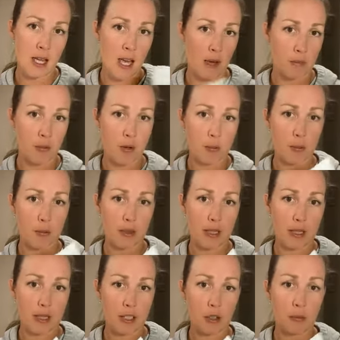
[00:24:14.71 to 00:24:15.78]
and probably
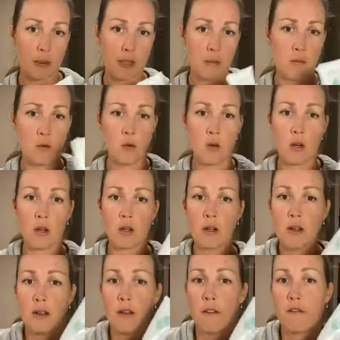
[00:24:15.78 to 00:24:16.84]
a little bit more
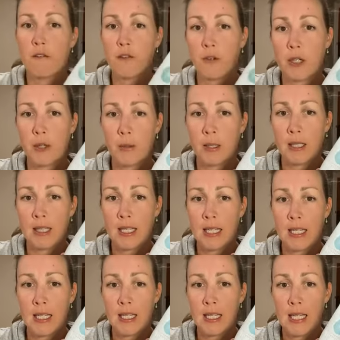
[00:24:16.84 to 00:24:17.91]

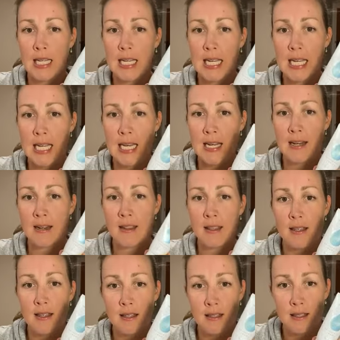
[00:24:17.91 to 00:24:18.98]
frequently in
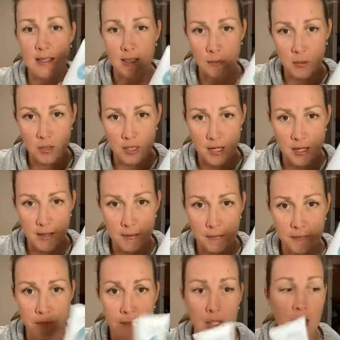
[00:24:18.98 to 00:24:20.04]
the summertime